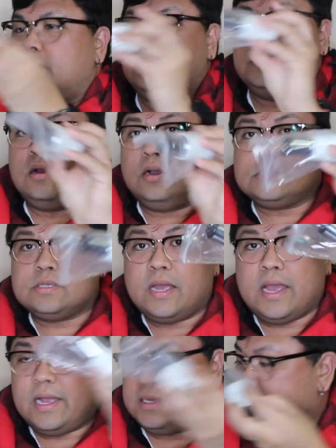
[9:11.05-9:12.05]
It also
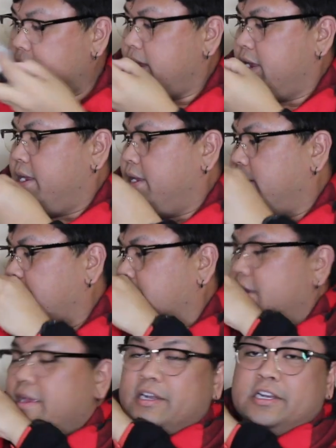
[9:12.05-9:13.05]
has a
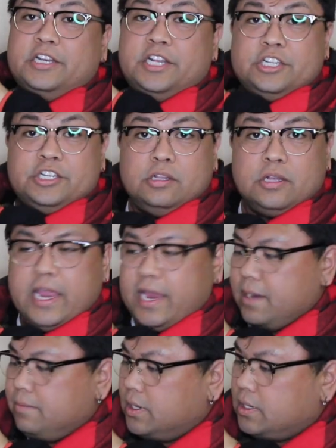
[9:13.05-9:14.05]
digital
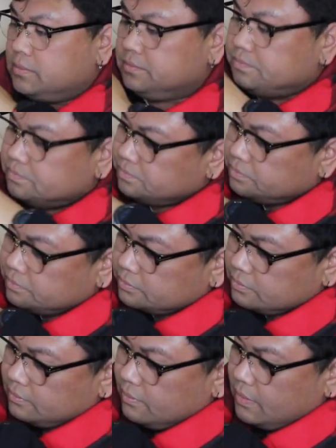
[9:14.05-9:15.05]
camera,
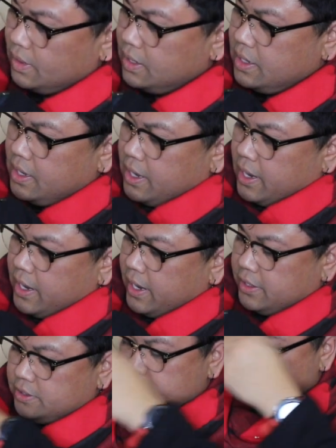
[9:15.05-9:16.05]
and